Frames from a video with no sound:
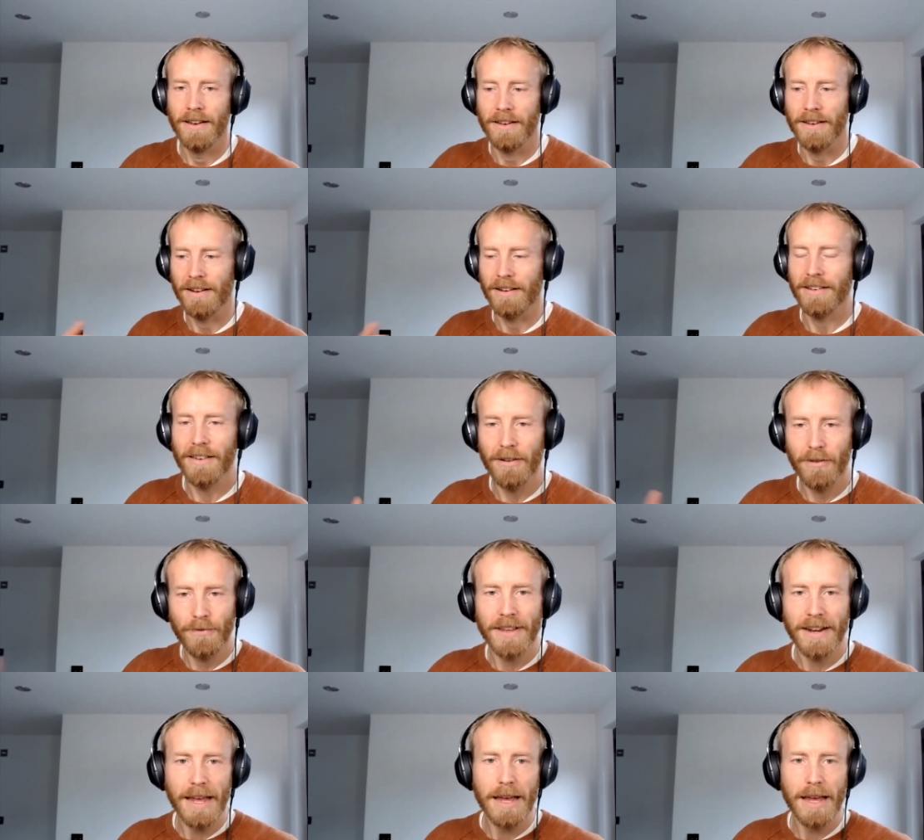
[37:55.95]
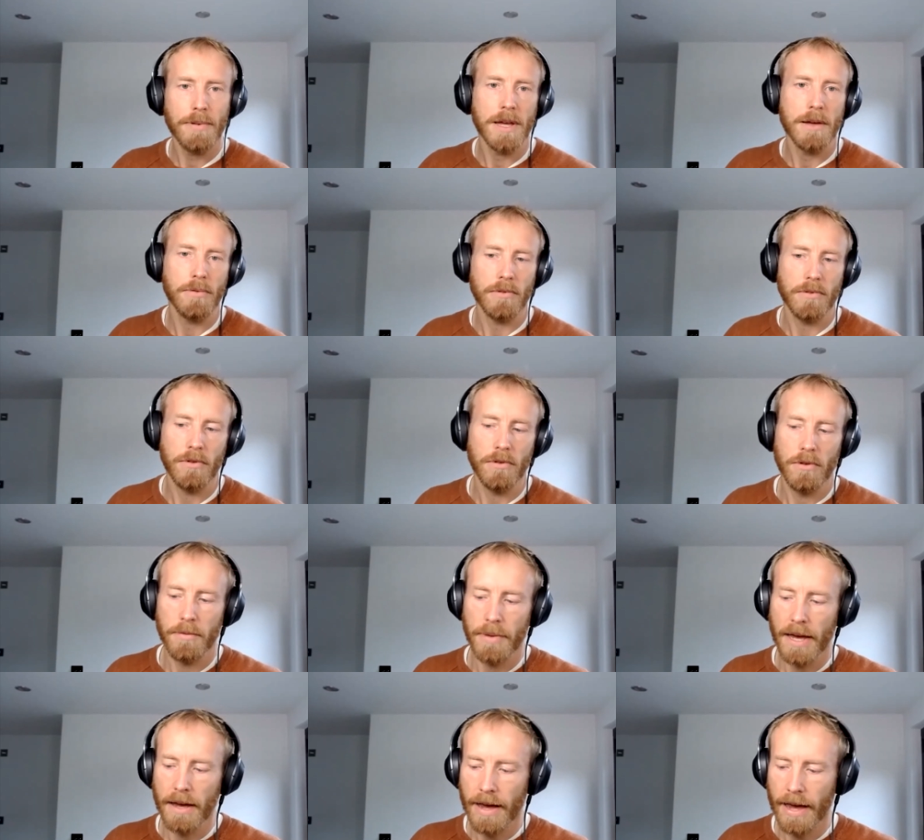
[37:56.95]
you know because i often hear people talk
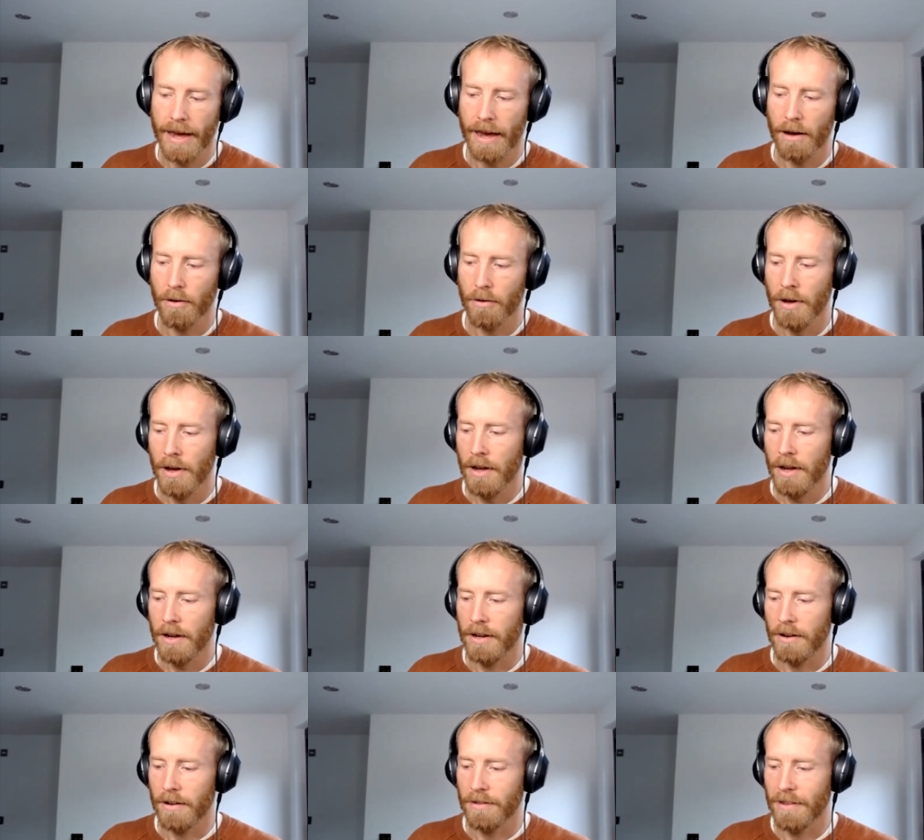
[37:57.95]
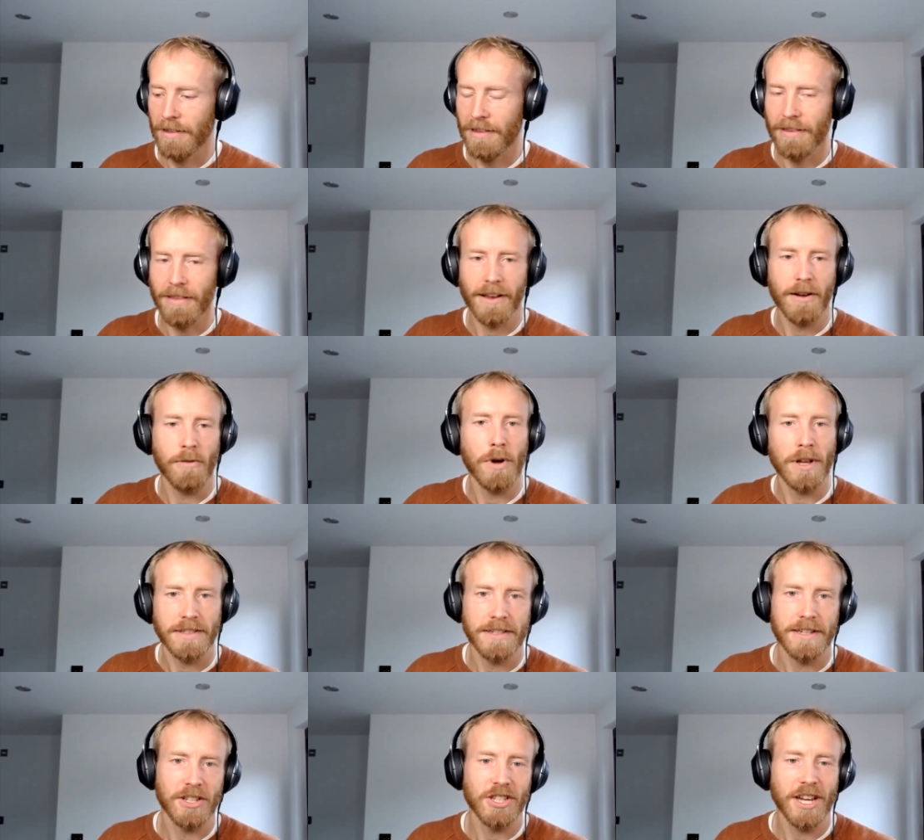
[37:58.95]
about how you know this is like a
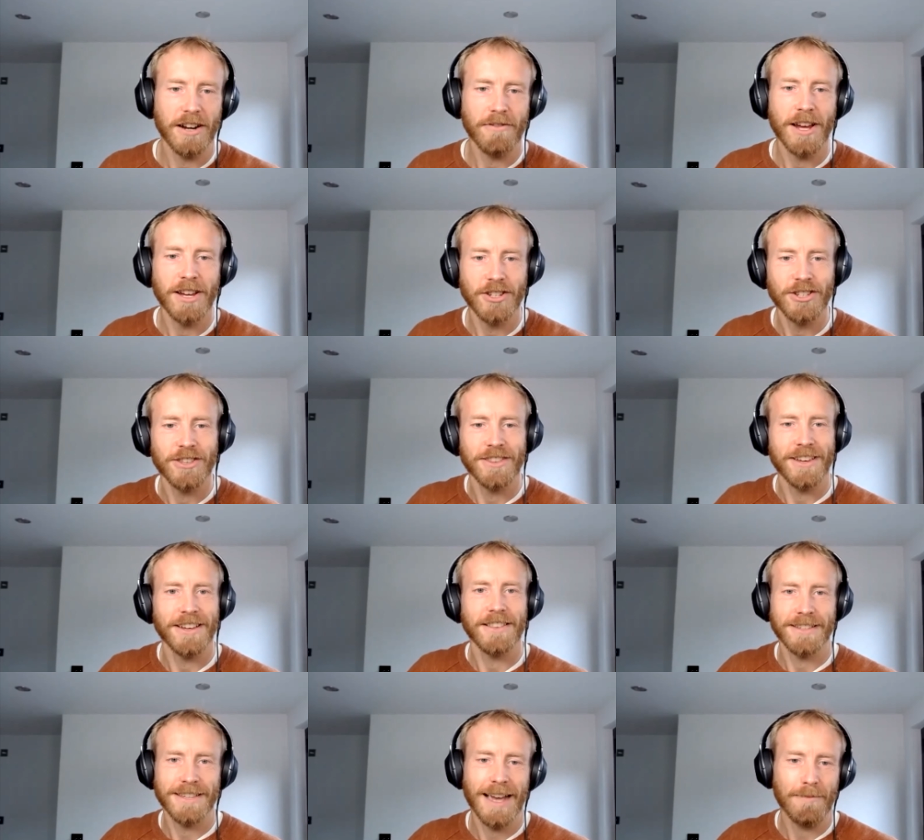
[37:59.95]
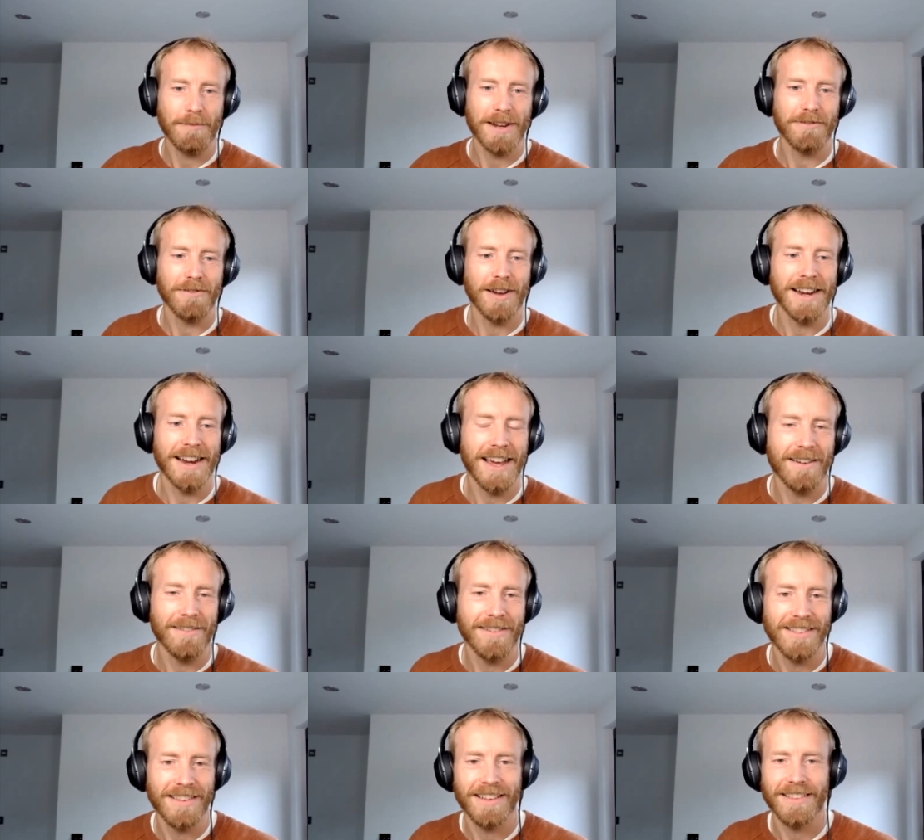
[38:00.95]
once in a generation thing that's happening right
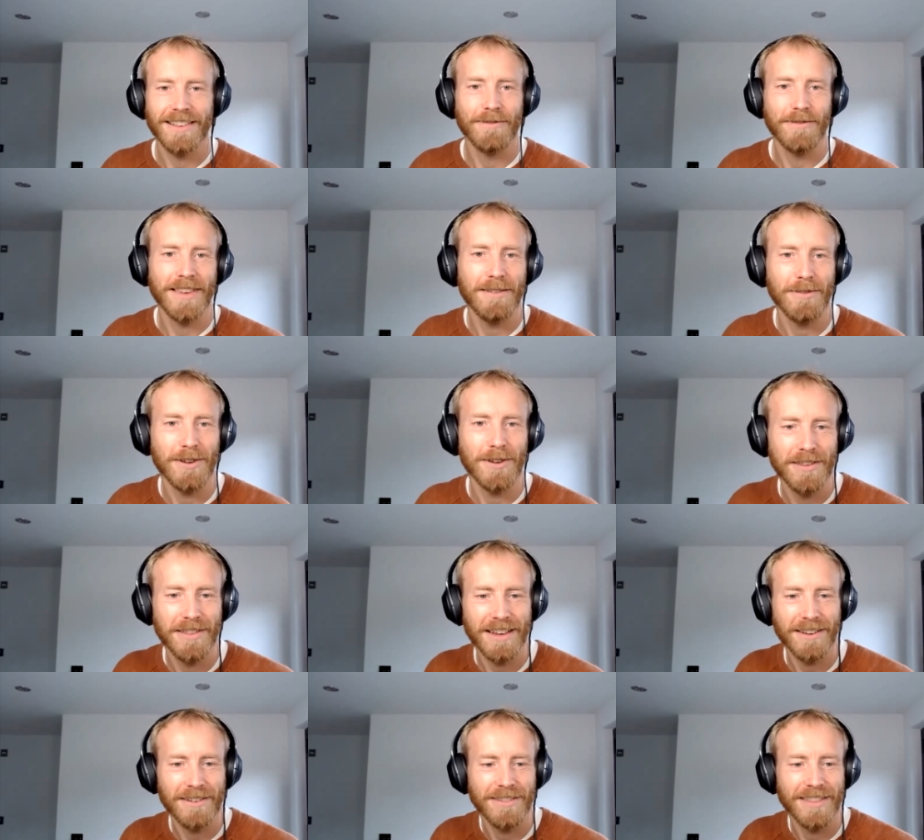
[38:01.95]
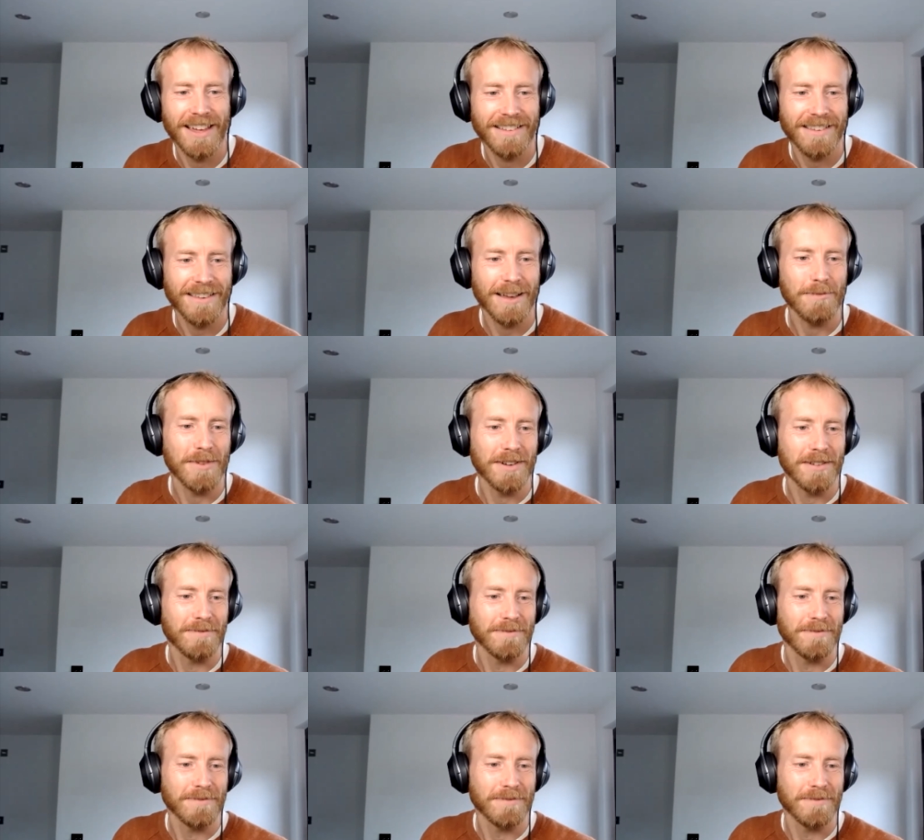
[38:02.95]
now i'd love to hear what you think on that statement